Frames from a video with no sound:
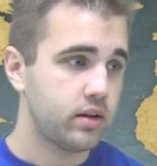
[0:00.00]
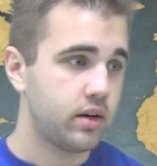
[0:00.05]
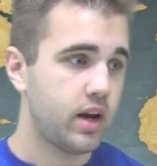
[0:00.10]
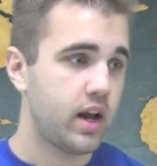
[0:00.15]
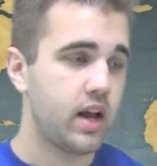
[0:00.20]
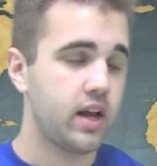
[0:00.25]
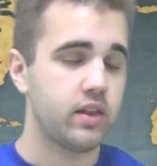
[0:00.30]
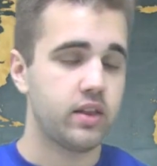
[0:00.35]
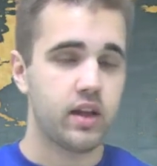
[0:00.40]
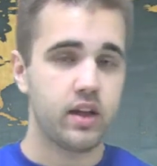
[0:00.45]

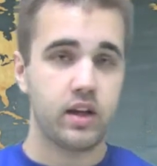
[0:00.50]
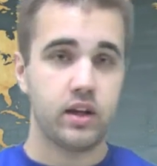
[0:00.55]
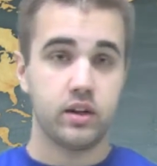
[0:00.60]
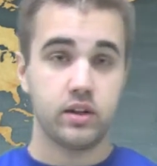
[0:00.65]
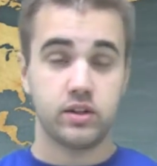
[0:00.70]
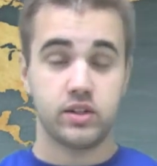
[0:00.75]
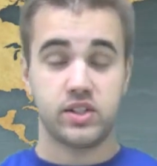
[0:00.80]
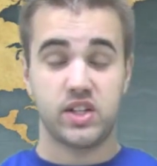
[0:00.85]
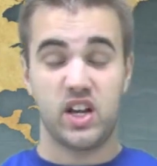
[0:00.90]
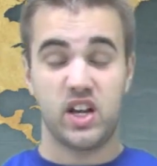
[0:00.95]
and
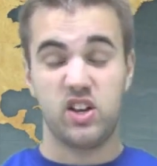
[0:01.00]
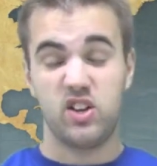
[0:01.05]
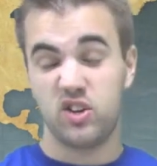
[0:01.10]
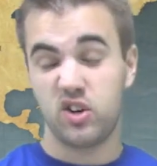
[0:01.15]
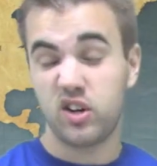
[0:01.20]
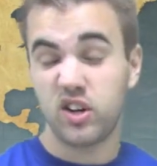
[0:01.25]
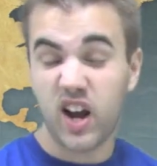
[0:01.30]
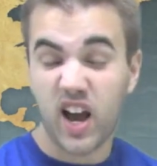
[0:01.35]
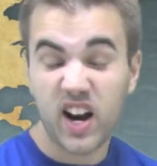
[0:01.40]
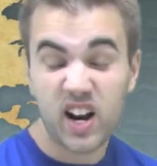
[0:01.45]
they say
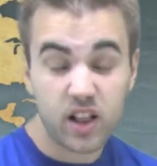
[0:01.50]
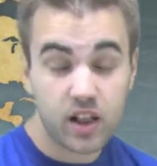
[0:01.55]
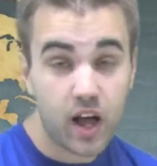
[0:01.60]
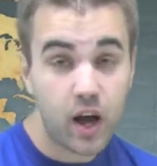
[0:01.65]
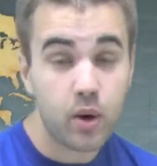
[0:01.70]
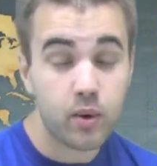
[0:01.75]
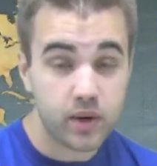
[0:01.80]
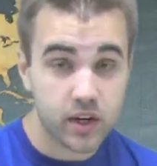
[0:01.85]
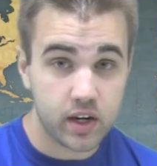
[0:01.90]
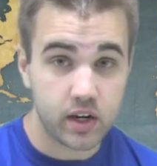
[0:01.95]
you're not
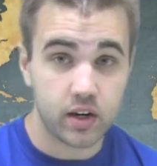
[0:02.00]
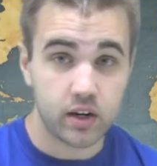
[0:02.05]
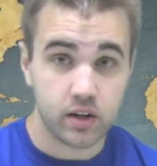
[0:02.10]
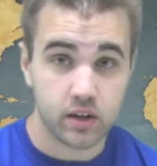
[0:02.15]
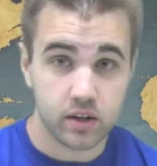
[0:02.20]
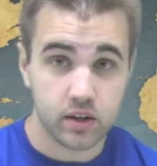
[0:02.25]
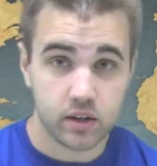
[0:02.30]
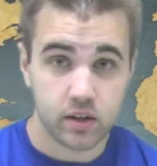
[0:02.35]
allowed here.